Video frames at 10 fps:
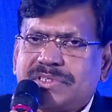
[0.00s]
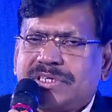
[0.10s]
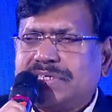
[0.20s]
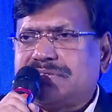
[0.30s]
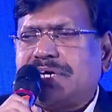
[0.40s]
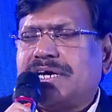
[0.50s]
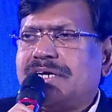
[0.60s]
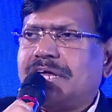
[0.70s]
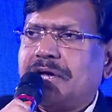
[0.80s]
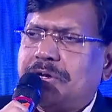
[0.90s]
Second
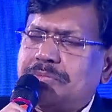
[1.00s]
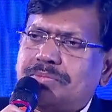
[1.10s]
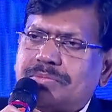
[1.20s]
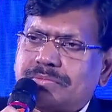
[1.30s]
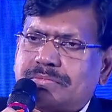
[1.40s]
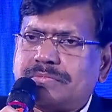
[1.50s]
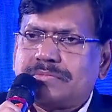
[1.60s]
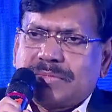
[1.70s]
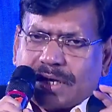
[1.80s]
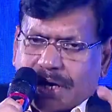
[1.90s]
time,
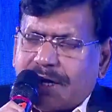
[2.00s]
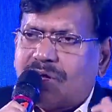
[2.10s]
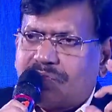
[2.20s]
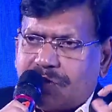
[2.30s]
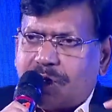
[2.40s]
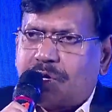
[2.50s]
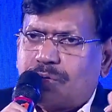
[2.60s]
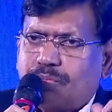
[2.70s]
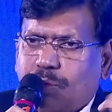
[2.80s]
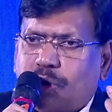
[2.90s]
kind of a
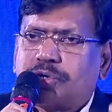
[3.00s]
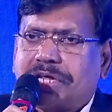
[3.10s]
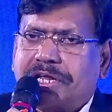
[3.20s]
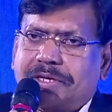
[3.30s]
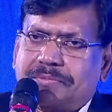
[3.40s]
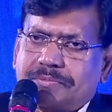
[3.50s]
monotony.